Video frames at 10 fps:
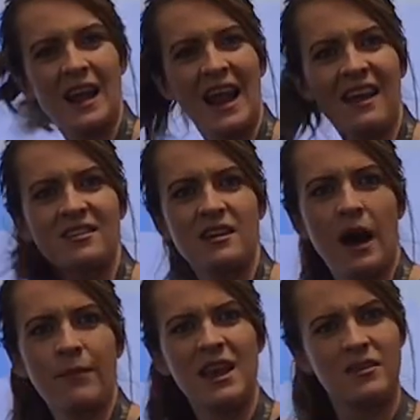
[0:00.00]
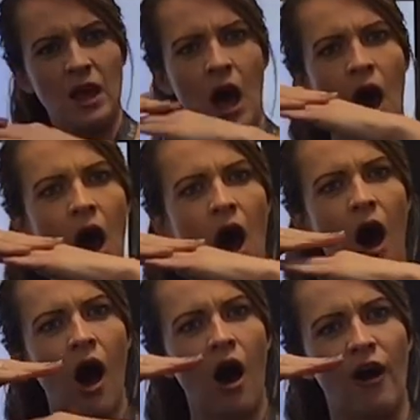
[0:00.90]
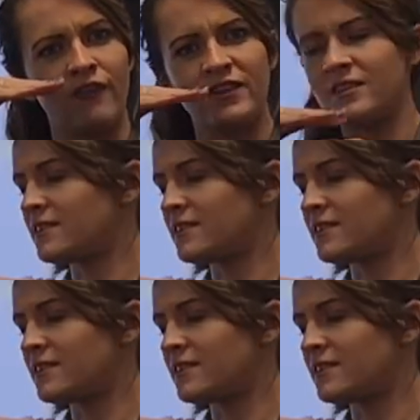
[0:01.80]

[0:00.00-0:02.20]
last time. It's half, isn't